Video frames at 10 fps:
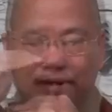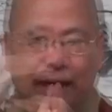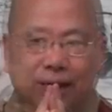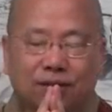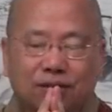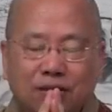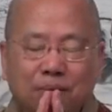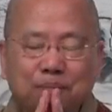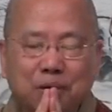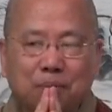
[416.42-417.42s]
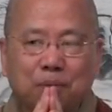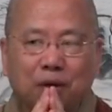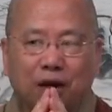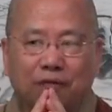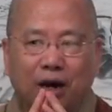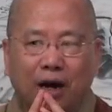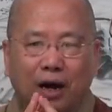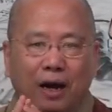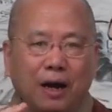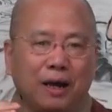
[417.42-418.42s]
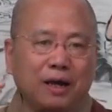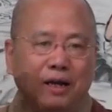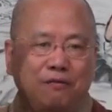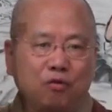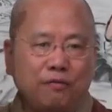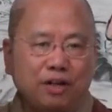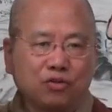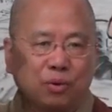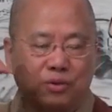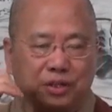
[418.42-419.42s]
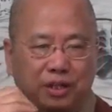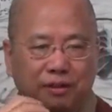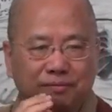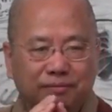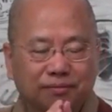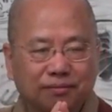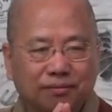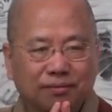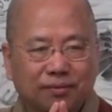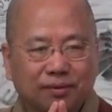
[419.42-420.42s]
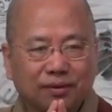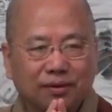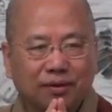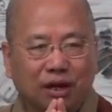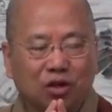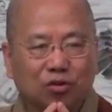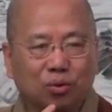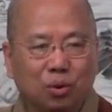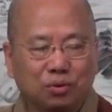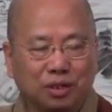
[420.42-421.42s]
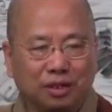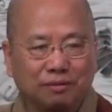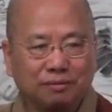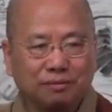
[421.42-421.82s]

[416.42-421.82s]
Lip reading: and some people have a high level of atrocity and cruelty